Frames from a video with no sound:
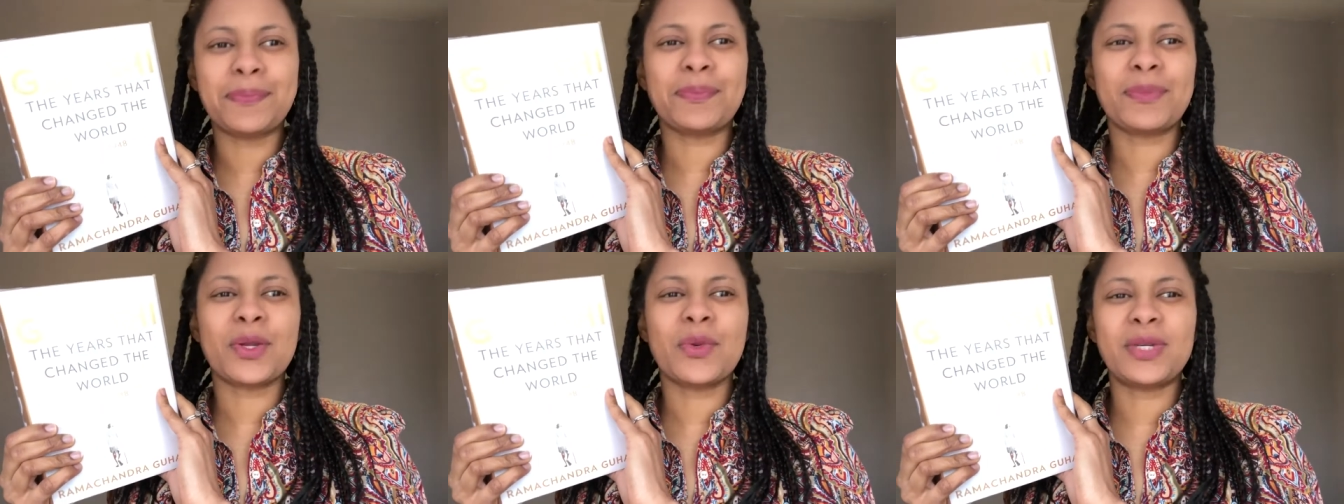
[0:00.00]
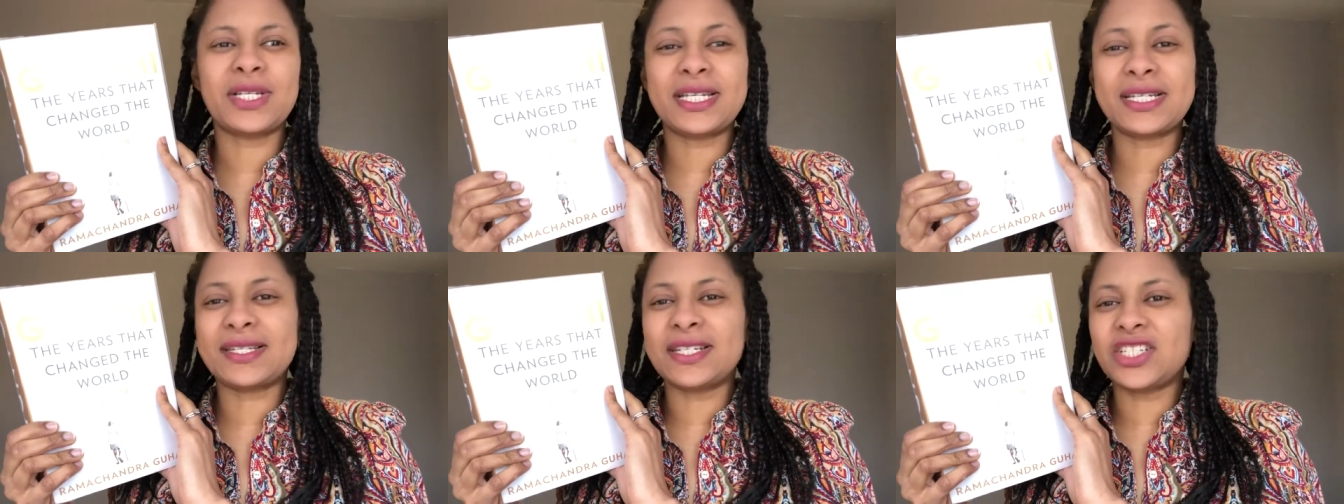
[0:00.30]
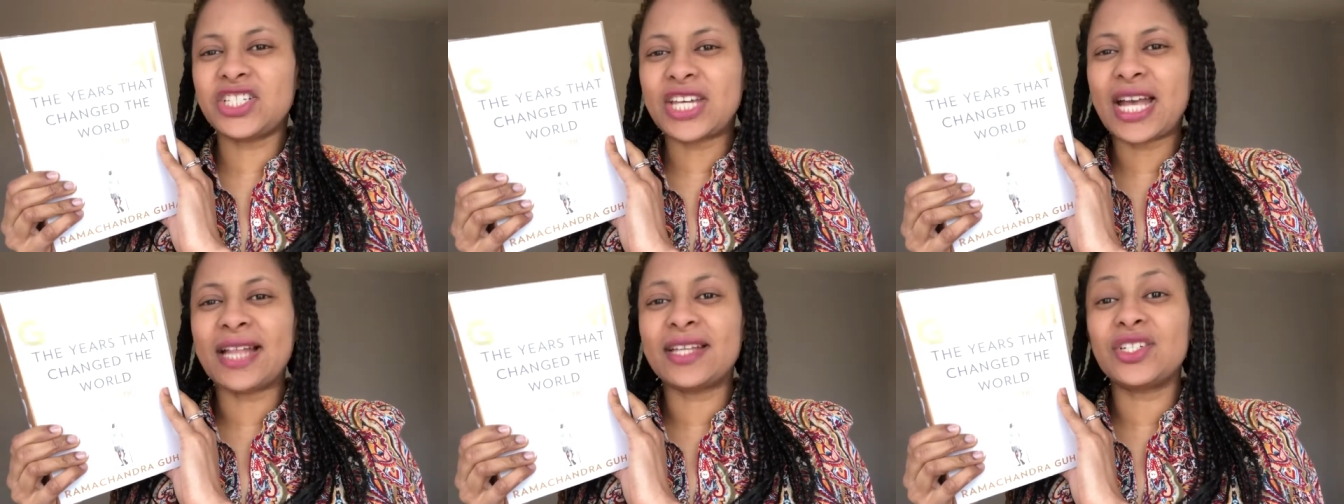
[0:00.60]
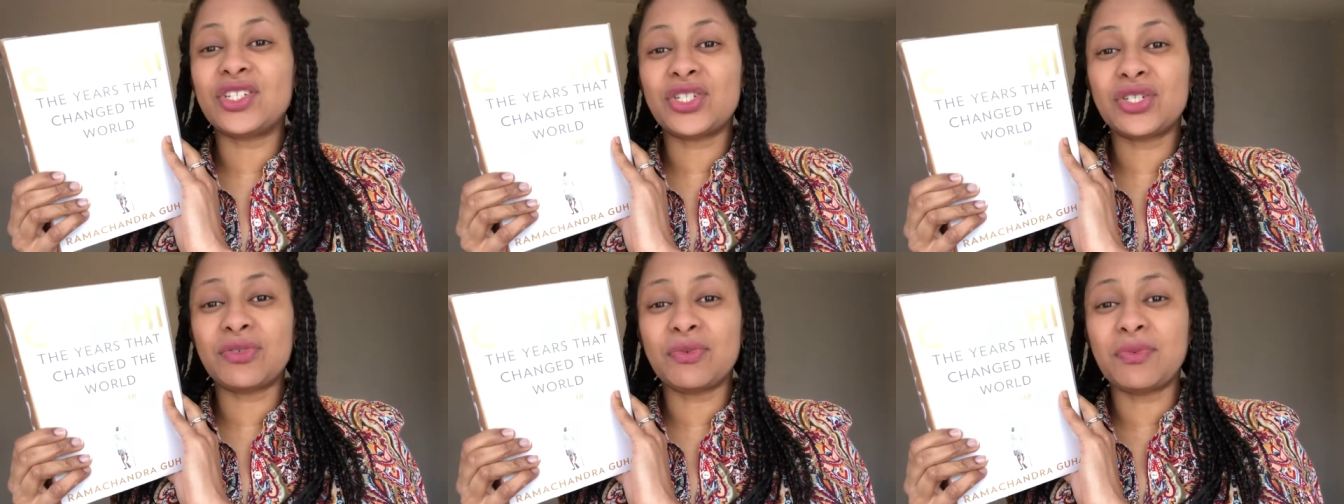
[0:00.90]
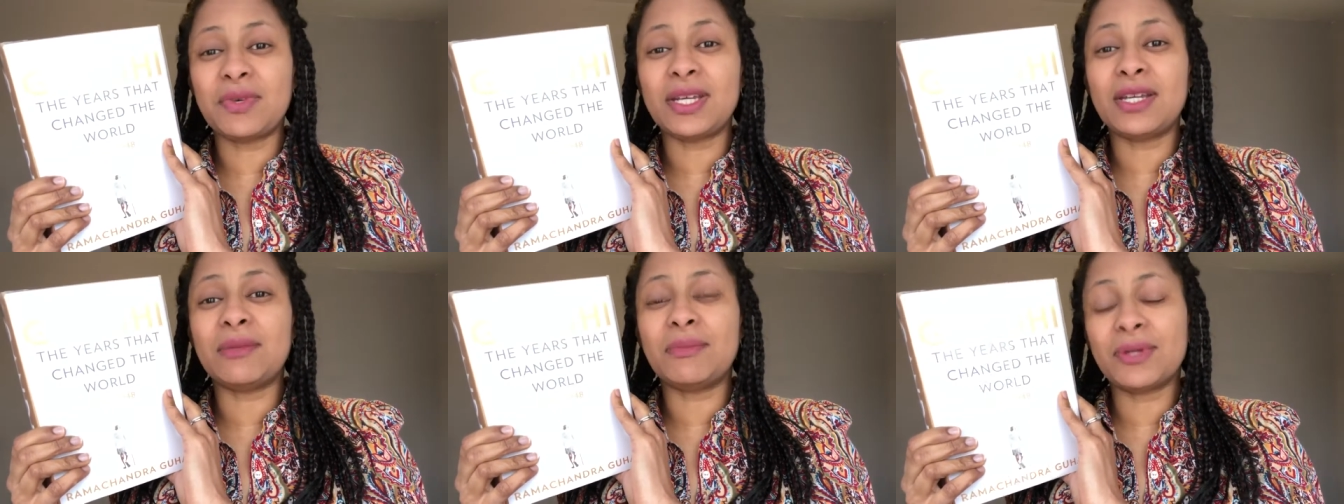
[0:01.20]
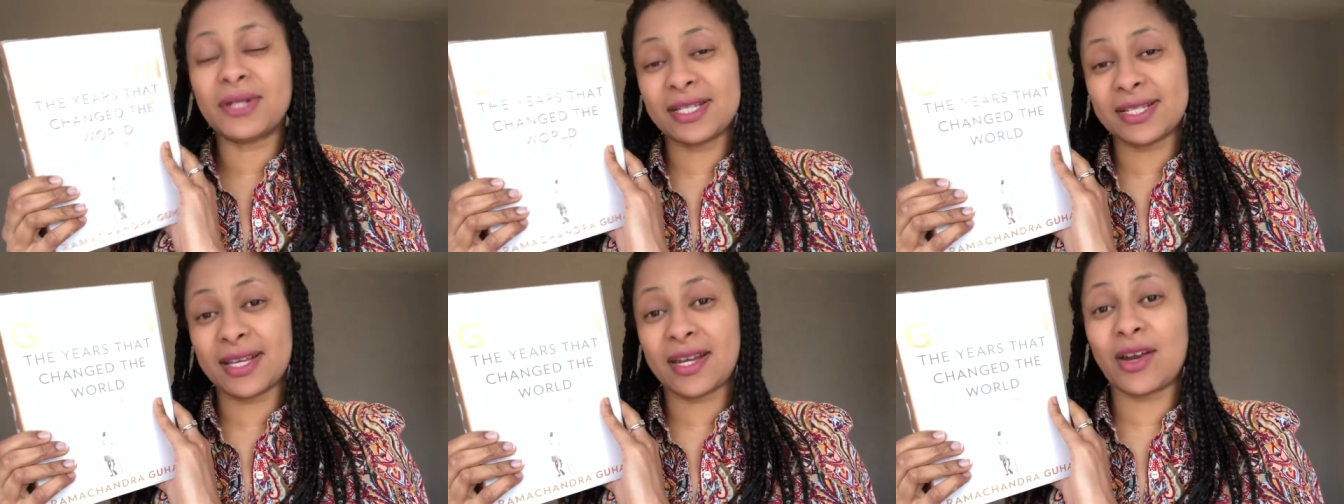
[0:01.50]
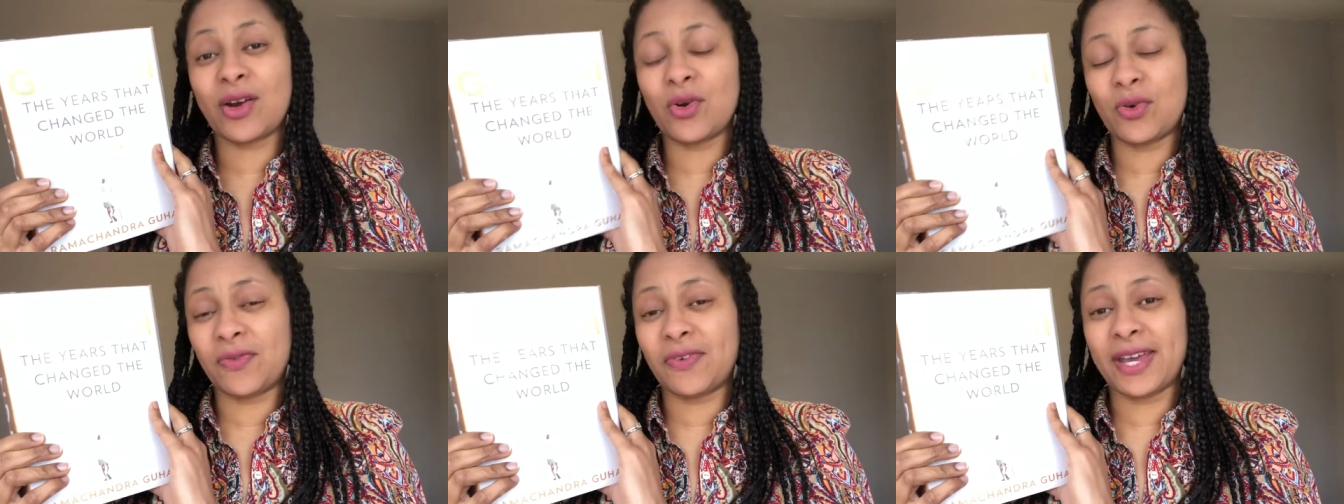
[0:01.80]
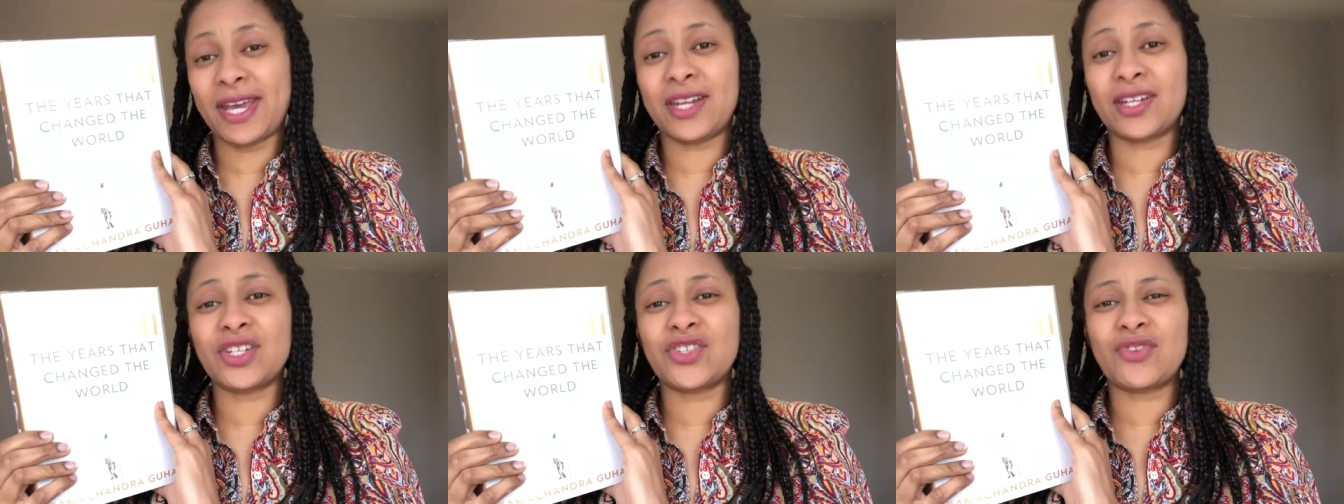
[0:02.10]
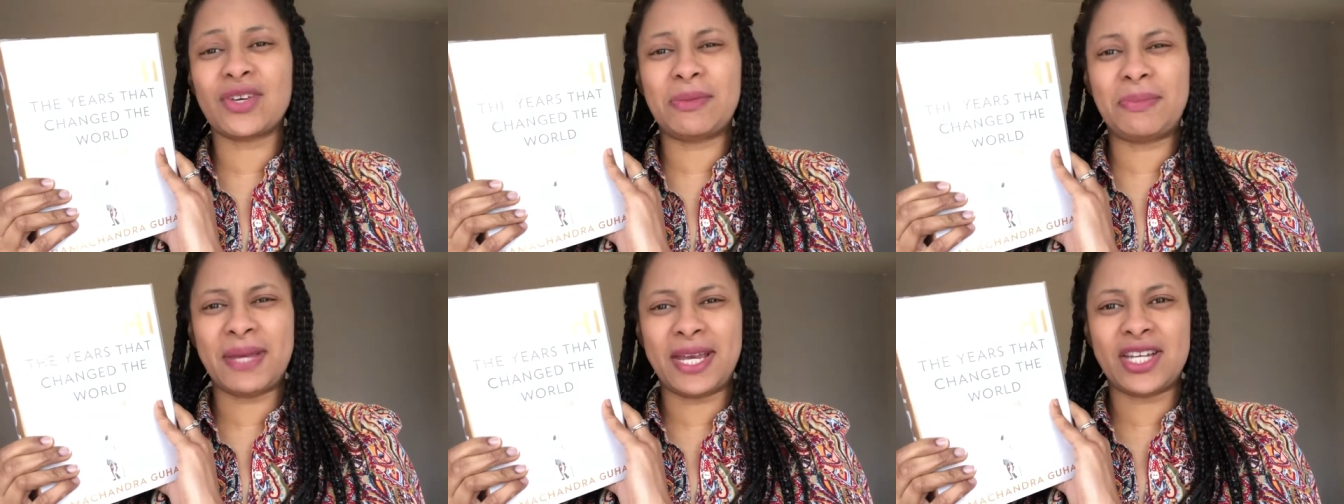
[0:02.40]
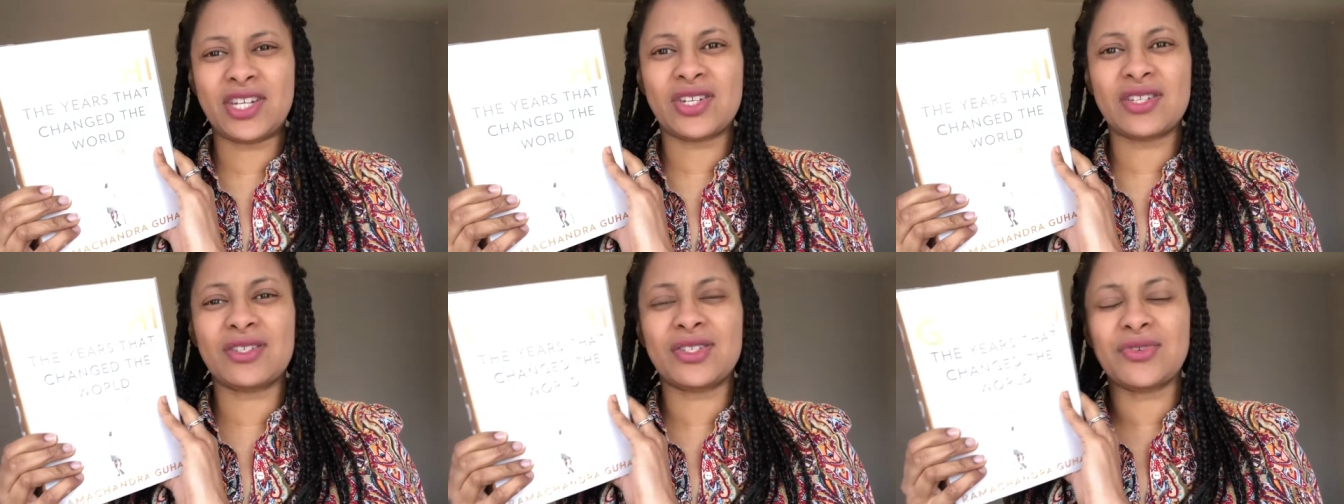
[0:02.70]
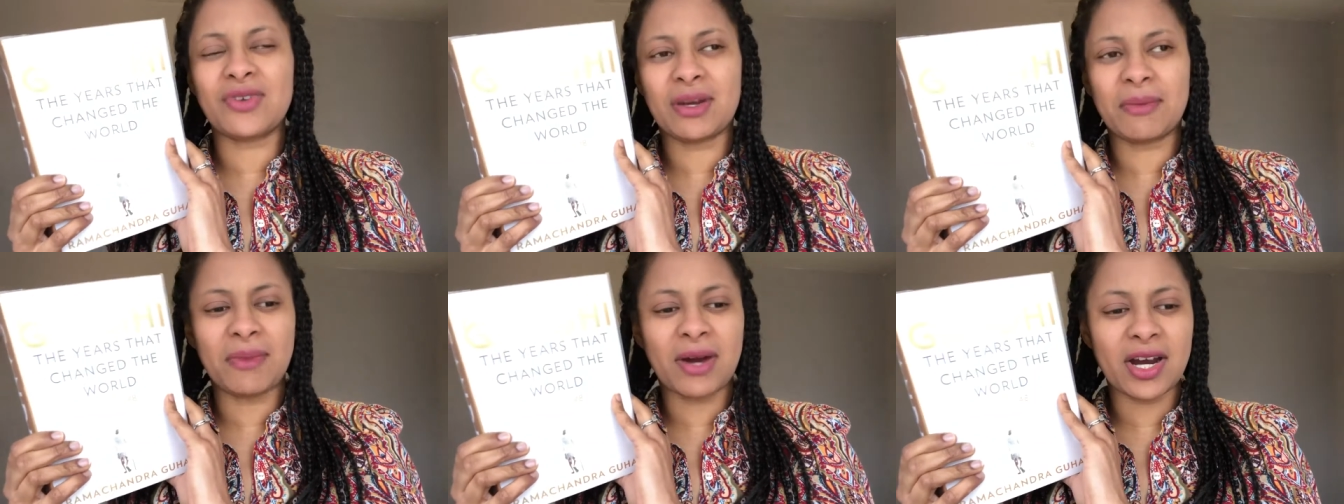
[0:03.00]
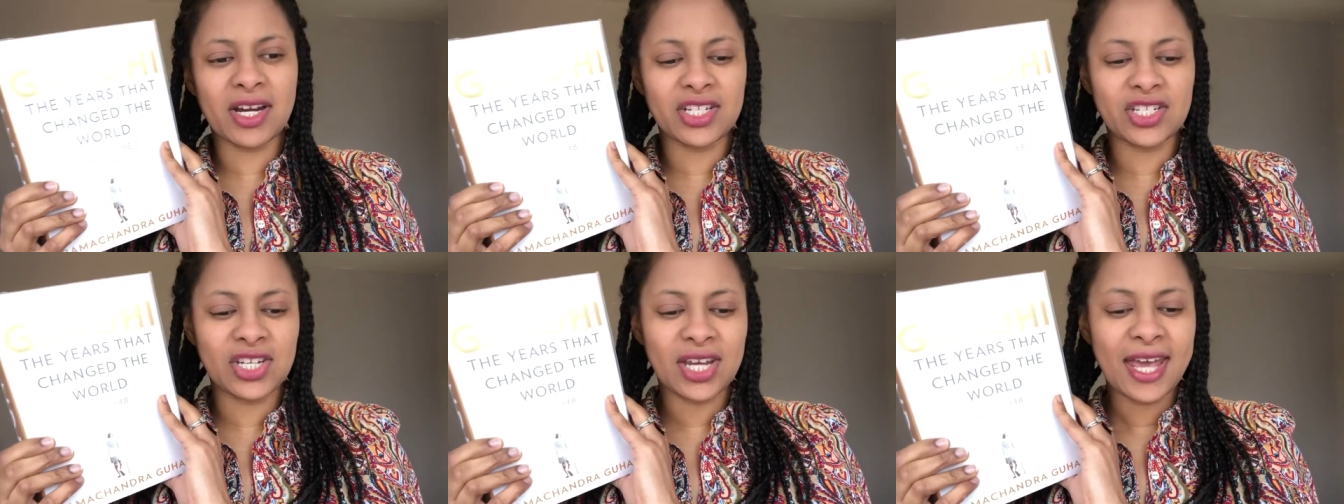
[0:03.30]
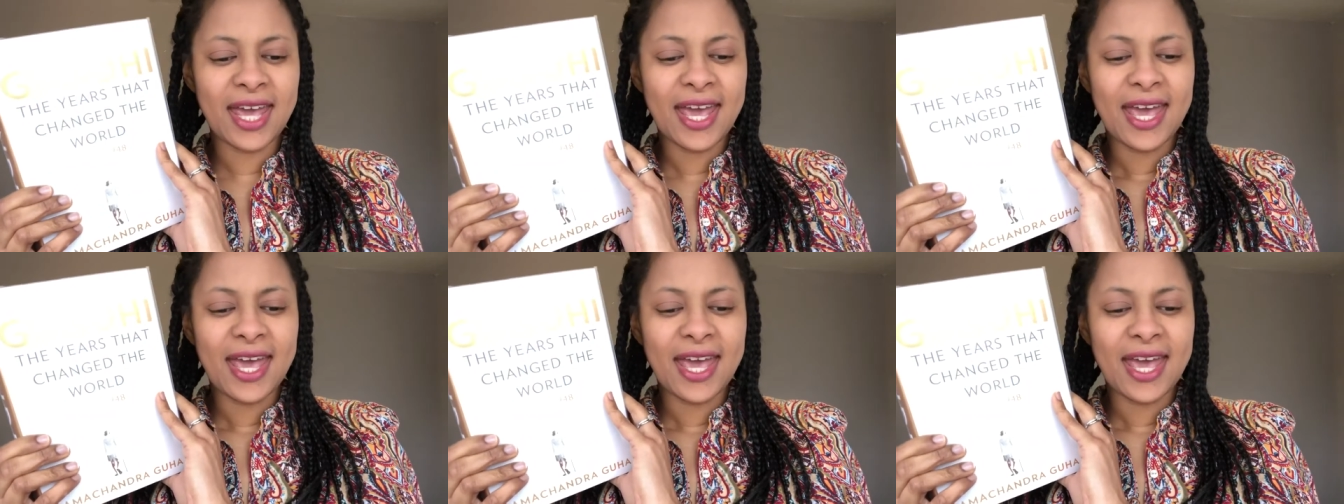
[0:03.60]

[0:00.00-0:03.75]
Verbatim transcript: which is the challenge to read books that are over 800 pages during March.